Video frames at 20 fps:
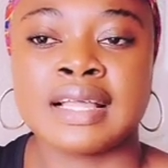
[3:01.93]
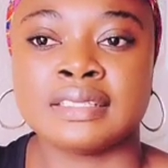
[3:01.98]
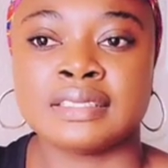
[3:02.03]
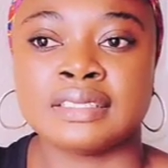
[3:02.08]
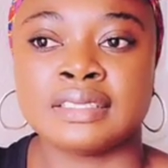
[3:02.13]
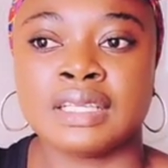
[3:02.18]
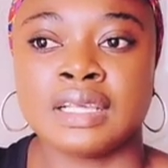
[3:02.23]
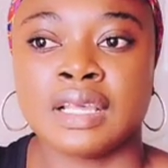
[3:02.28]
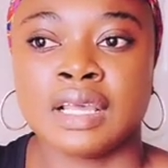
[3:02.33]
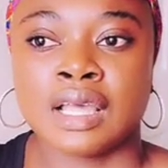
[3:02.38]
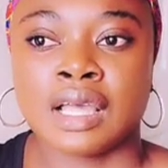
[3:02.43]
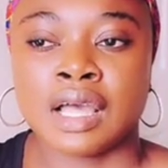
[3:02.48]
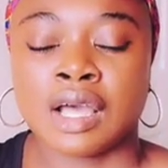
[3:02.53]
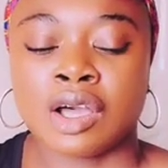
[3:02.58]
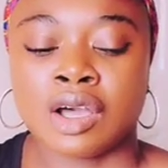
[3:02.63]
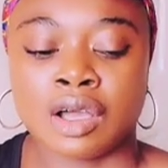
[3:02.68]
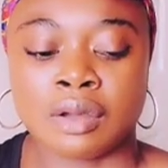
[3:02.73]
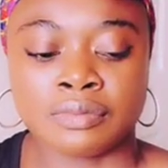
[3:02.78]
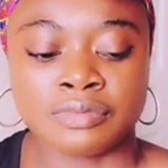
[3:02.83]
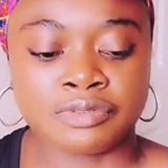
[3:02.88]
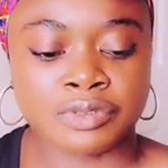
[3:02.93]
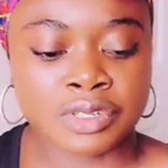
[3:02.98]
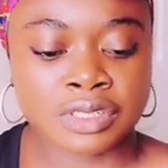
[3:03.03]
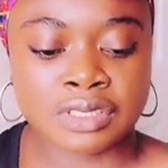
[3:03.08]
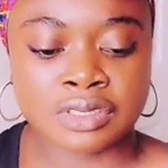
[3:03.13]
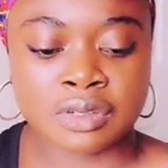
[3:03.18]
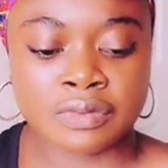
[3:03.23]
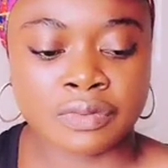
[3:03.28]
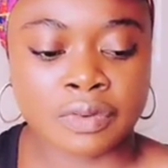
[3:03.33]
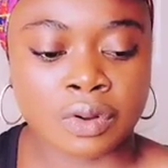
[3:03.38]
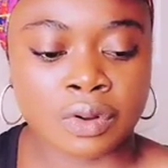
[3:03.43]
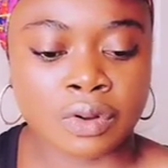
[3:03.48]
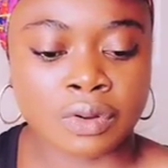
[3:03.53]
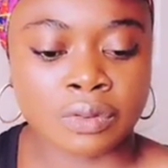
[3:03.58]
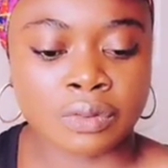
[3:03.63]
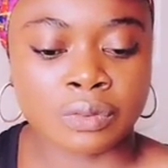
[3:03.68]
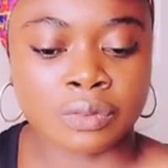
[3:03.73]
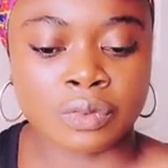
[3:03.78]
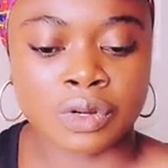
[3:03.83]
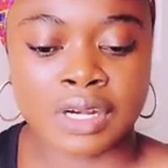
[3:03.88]
And first of
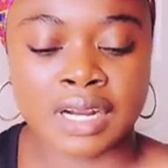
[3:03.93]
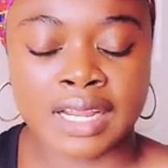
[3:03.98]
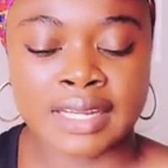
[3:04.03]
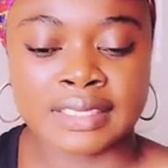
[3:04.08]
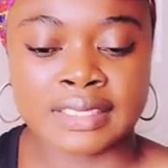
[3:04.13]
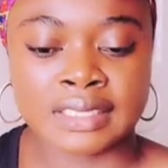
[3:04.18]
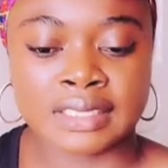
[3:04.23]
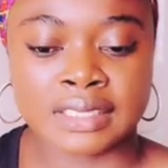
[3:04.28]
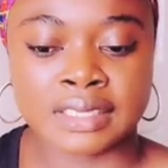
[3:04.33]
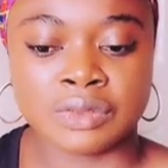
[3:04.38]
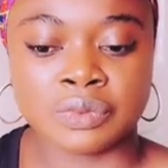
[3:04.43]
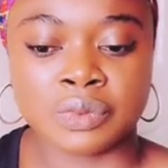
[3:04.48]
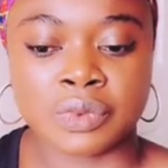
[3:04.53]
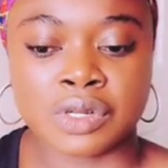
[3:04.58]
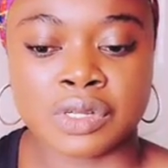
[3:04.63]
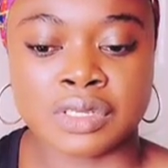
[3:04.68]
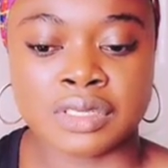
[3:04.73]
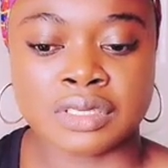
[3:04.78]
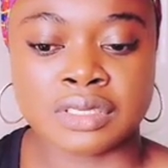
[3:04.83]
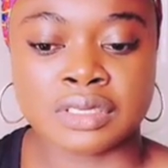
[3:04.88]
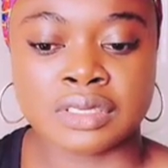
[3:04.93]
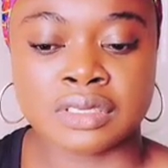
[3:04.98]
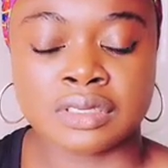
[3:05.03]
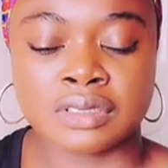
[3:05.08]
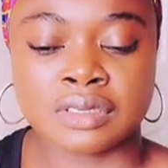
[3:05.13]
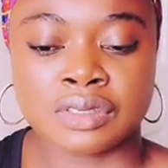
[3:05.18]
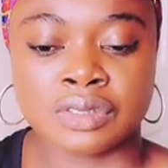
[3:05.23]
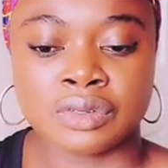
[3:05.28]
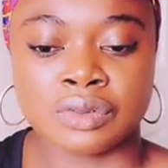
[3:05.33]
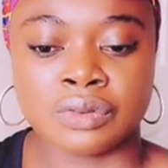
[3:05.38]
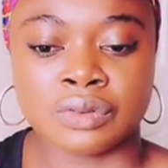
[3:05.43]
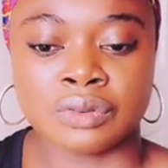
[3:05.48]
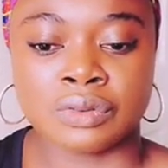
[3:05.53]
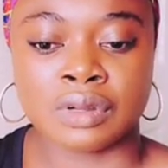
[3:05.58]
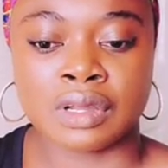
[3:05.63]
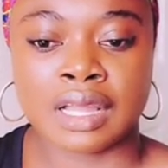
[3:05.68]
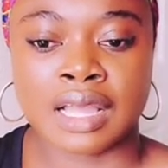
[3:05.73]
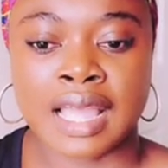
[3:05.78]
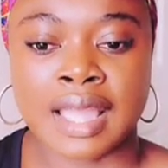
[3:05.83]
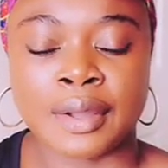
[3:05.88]
all, what I did was, you
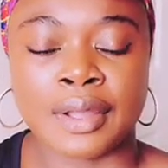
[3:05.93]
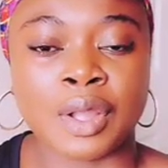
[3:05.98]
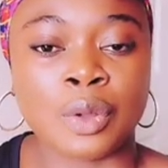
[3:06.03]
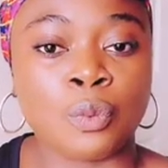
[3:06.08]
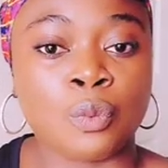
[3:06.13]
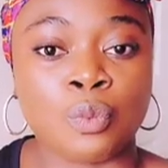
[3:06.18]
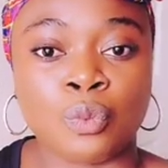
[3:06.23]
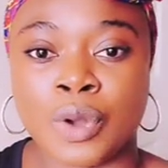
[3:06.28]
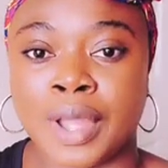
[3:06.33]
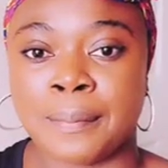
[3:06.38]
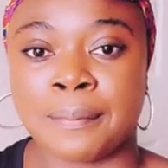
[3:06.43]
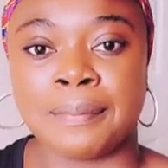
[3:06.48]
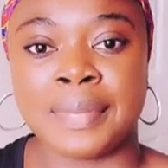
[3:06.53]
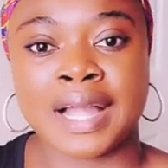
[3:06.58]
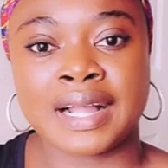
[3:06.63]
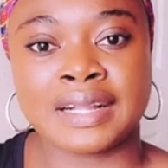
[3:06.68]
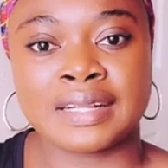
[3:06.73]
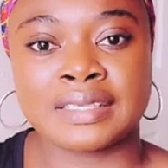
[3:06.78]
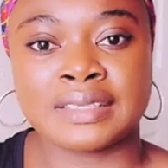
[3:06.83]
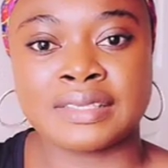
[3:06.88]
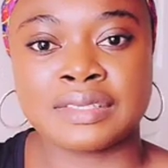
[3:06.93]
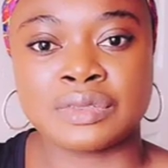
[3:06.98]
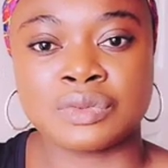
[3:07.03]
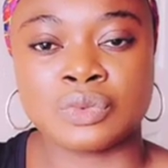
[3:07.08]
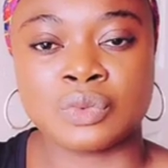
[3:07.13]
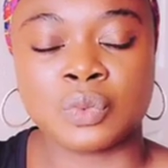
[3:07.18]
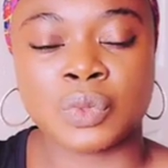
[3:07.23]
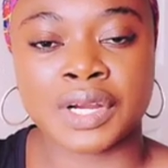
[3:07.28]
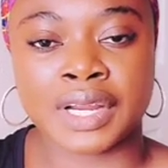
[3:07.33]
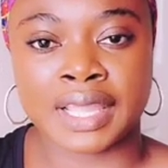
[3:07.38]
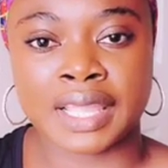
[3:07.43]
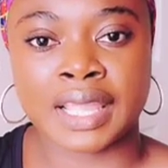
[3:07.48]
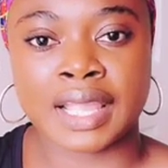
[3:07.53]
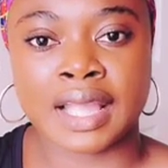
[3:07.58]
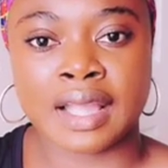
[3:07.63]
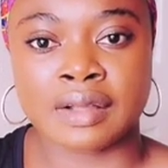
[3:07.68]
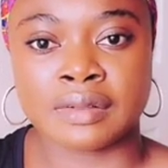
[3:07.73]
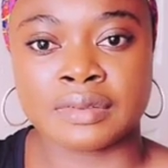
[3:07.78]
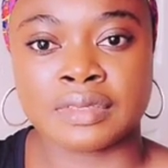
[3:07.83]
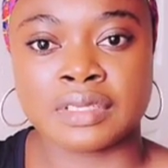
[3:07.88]
know, I went back to
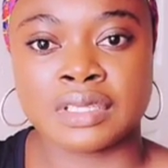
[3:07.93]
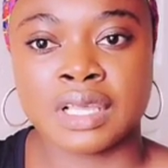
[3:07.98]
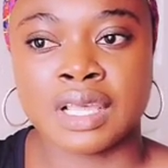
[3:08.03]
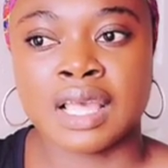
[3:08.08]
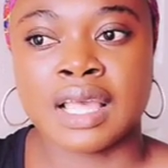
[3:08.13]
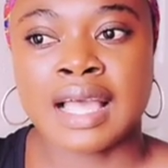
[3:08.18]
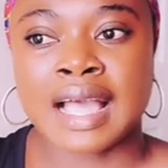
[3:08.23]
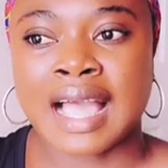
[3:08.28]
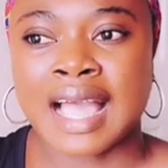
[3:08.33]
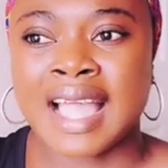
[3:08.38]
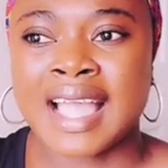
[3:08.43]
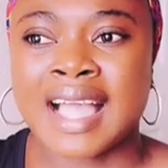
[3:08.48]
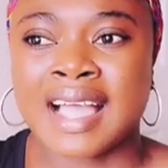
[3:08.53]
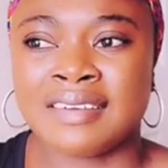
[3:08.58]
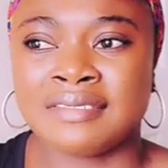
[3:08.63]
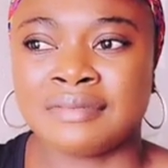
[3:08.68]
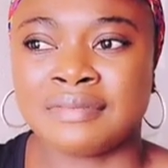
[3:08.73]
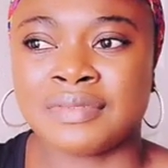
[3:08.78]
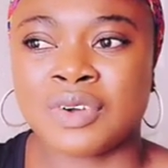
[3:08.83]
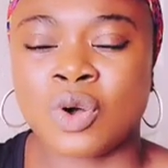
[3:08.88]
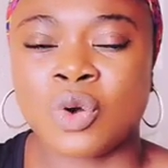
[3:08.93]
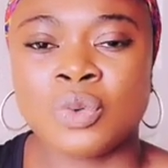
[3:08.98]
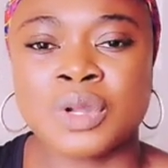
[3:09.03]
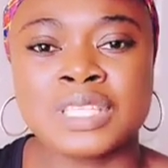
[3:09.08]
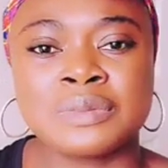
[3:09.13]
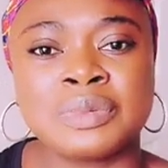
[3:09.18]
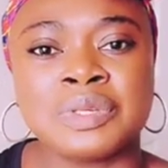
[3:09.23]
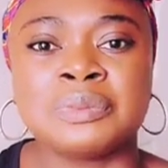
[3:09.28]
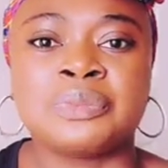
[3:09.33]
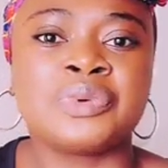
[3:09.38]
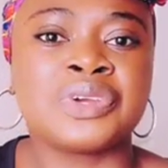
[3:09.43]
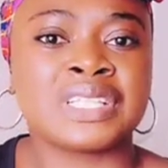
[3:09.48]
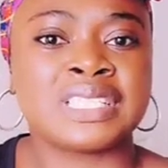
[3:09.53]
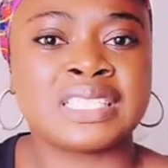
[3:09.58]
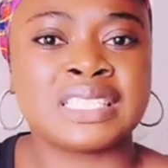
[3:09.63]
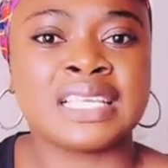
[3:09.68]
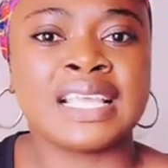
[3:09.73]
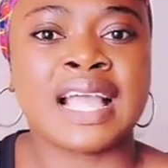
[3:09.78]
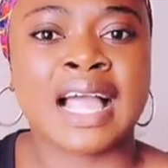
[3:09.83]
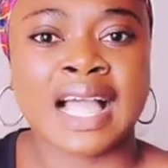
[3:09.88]
working out. I have always been
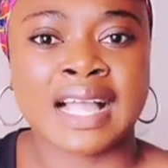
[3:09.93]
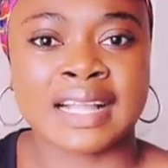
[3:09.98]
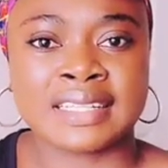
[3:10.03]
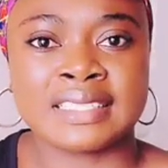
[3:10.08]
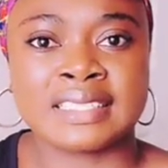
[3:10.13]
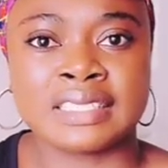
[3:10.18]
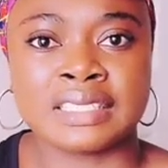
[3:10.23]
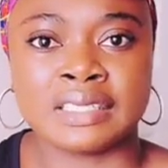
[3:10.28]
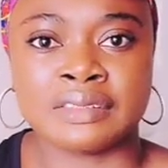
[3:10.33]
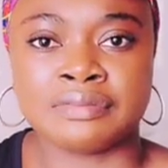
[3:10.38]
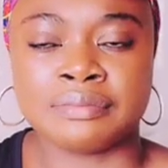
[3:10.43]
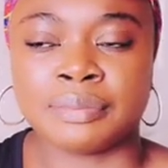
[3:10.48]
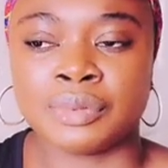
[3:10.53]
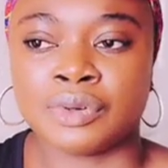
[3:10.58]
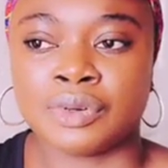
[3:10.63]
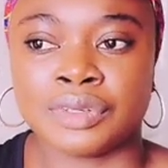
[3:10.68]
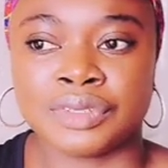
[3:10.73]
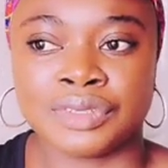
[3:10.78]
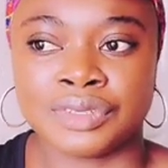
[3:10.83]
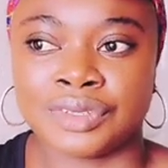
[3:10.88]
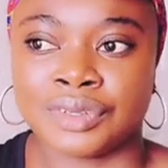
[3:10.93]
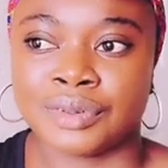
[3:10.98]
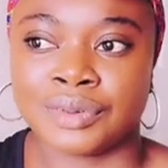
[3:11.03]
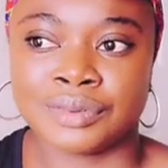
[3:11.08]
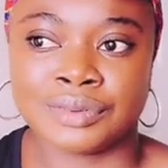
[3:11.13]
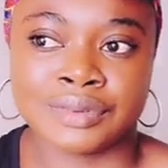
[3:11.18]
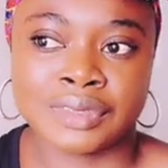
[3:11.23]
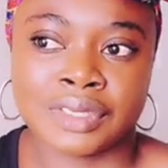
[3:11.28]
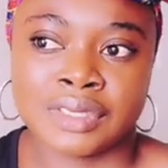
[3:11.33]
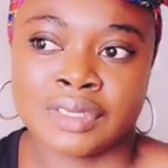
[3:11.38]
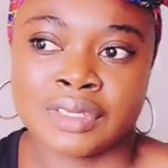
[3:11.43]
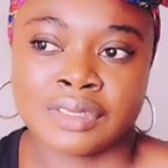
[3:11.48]
pretty active, but you know,